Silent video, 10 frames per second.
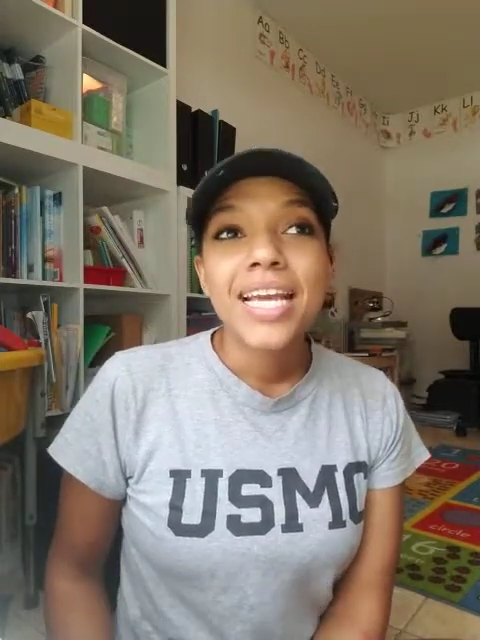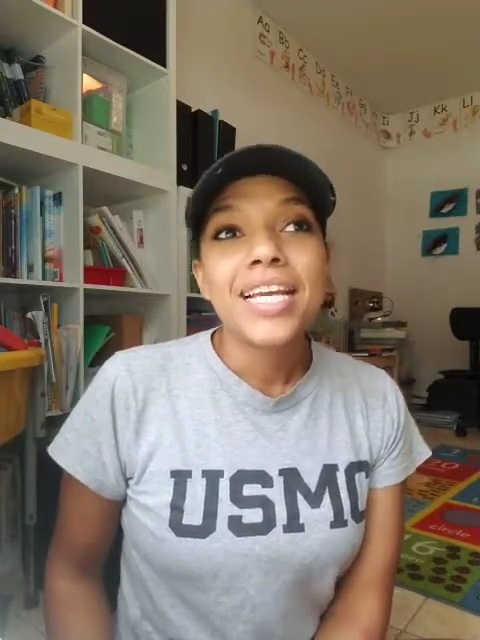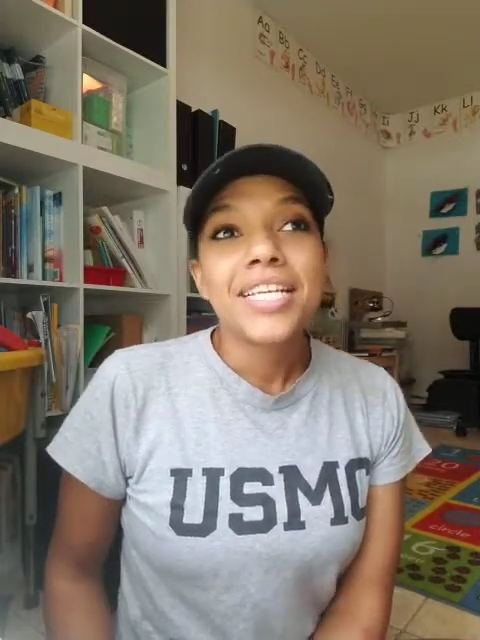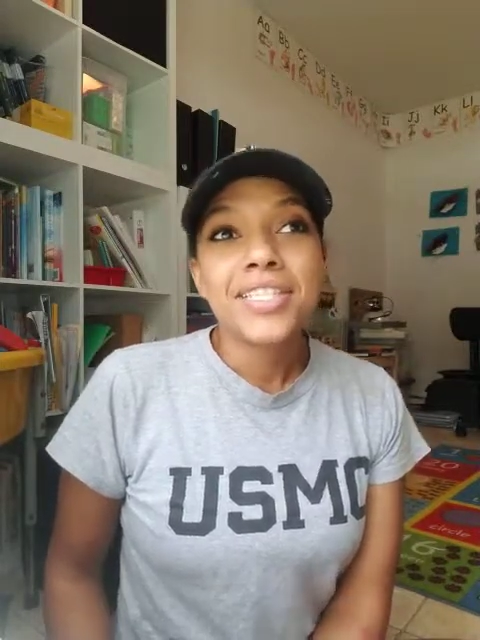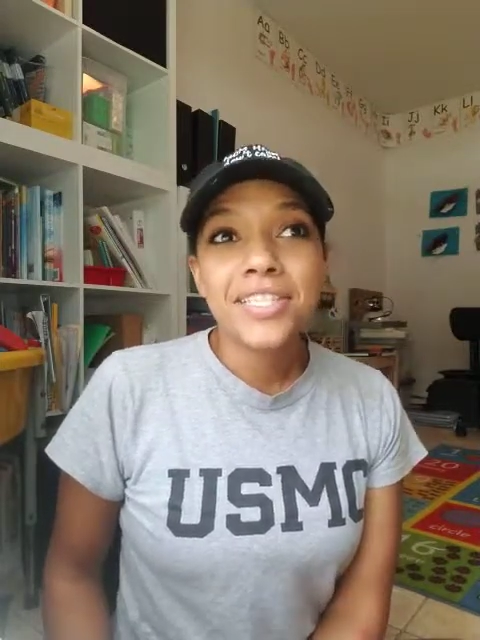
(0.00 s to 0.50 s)

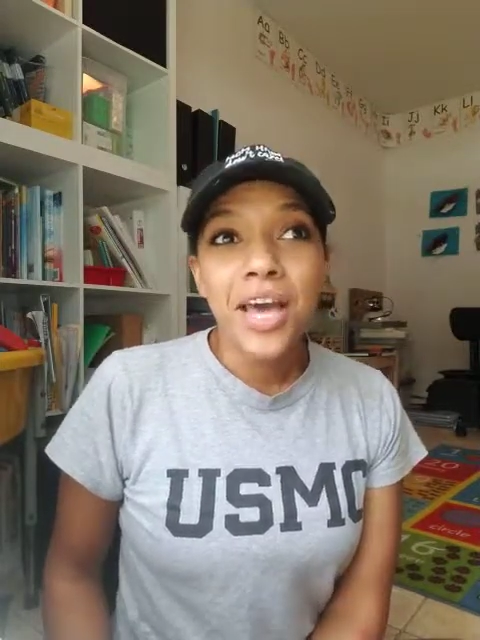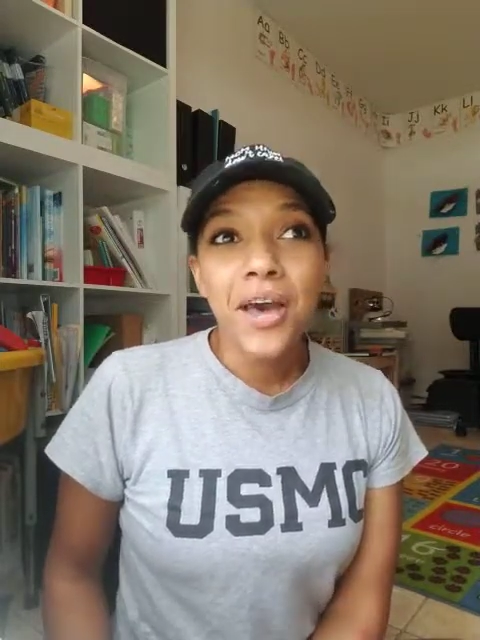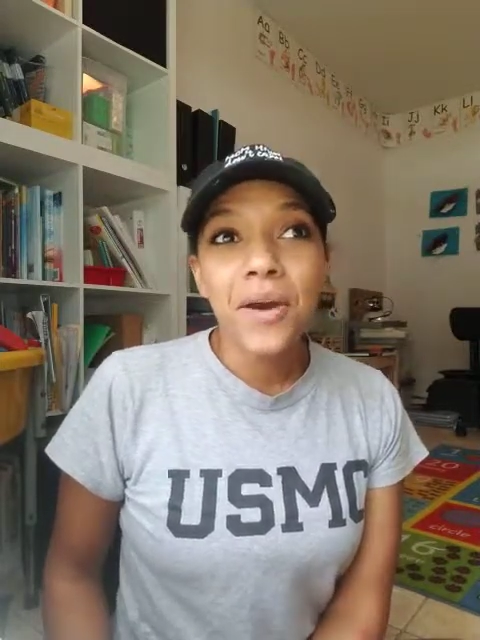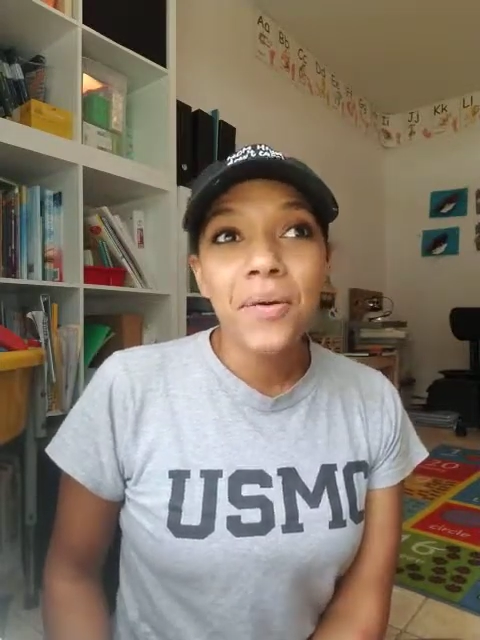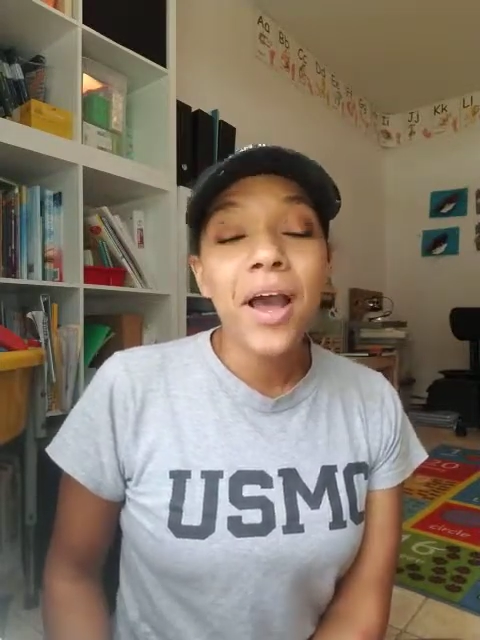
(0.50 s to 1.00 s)

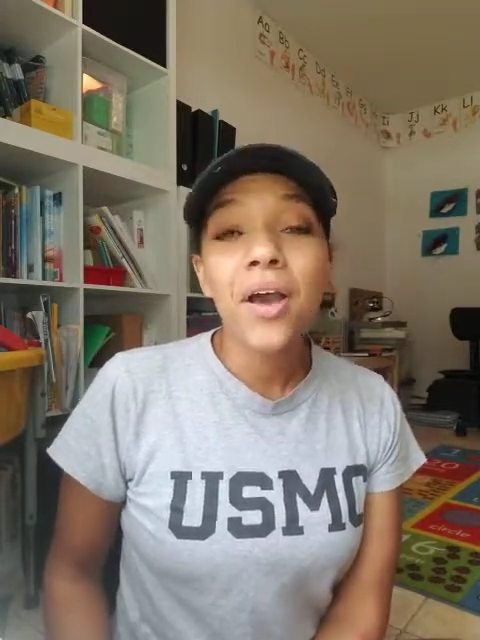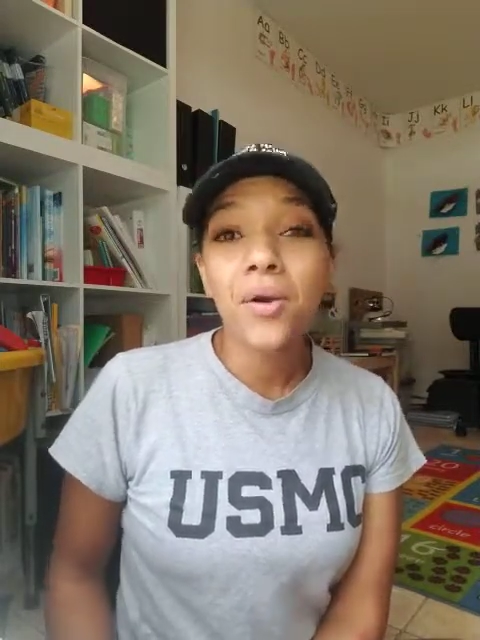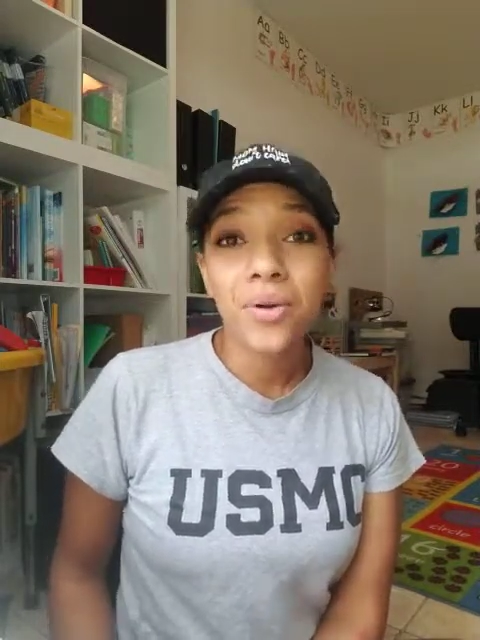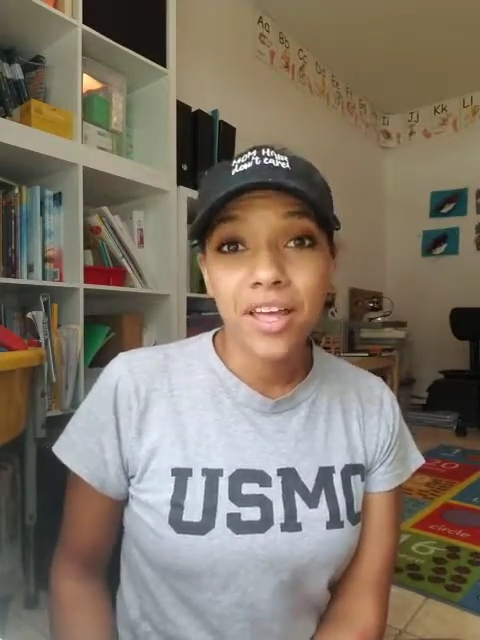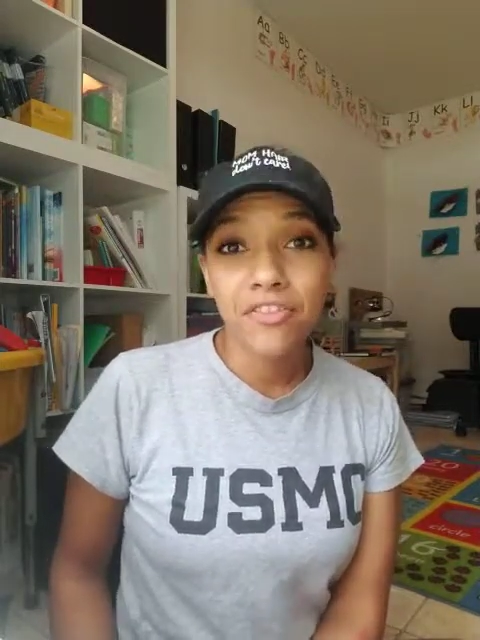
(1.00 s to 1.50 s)
So
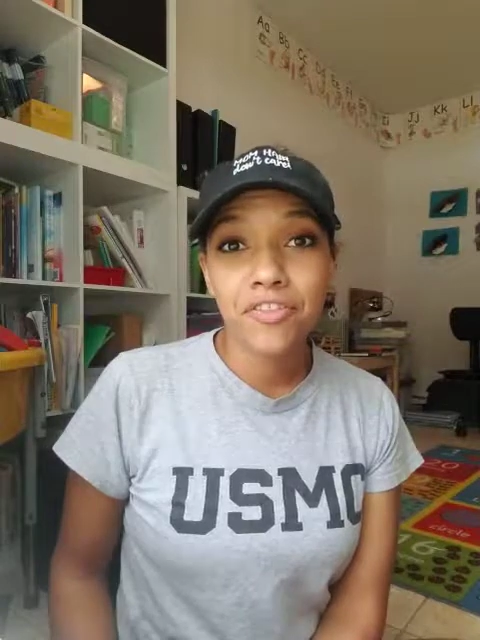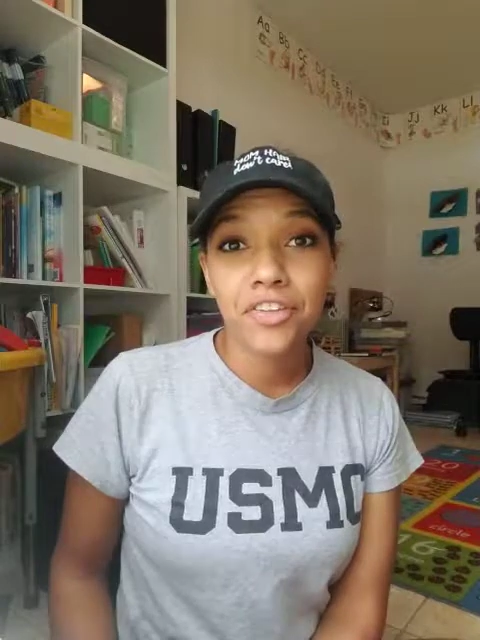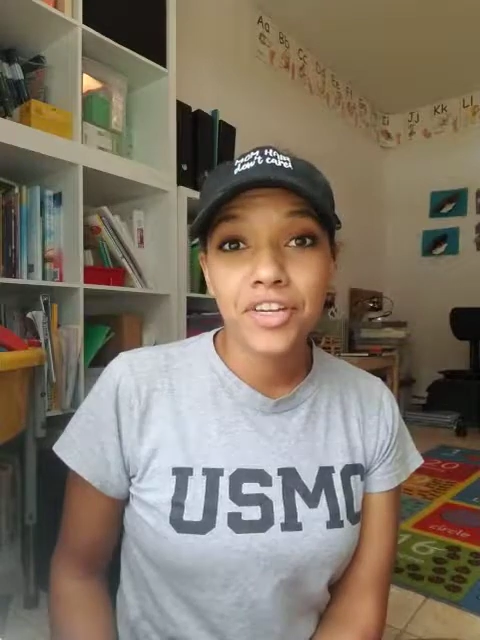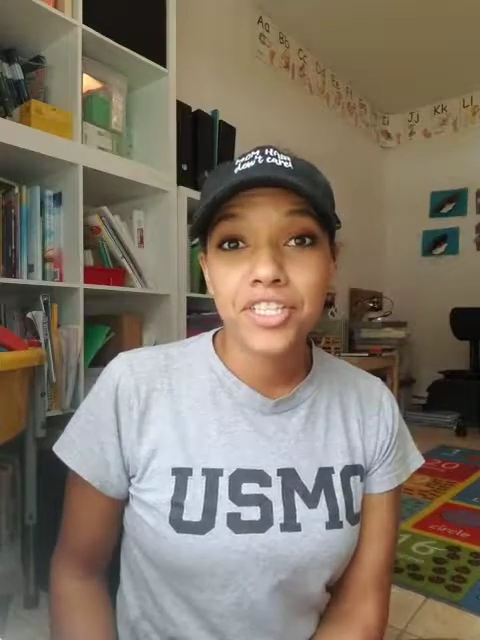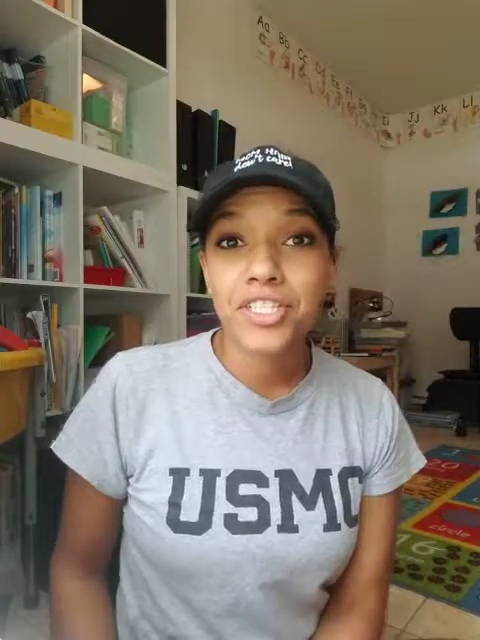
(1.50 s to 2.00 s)
without
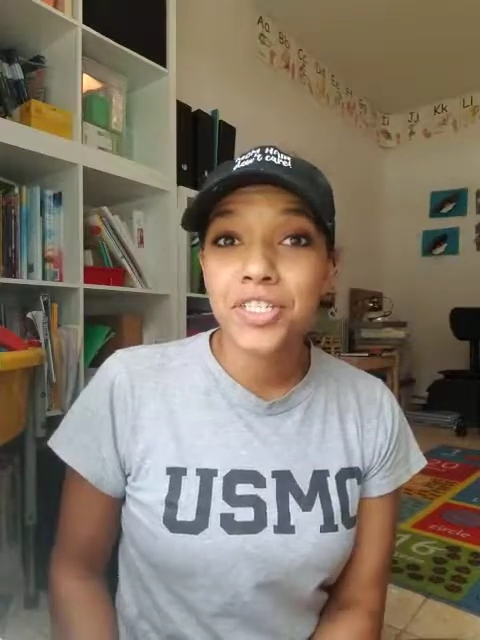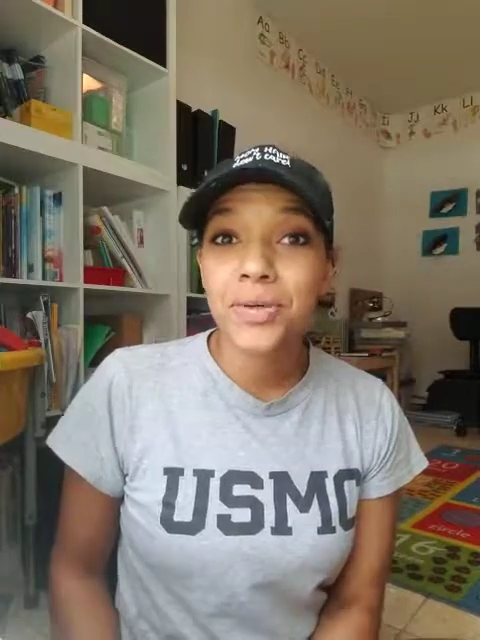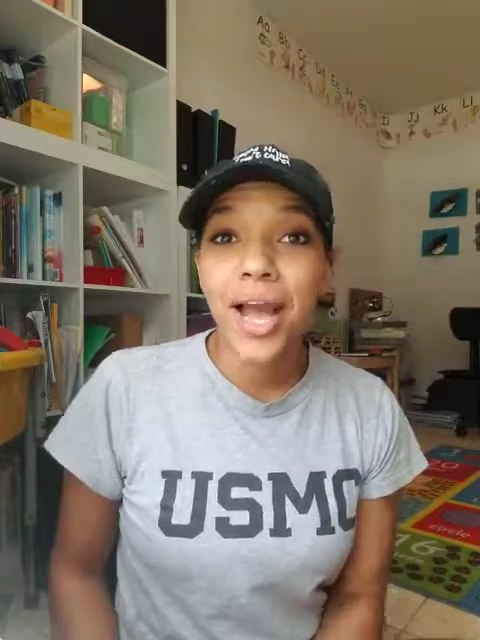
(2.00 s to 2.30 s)
further ado,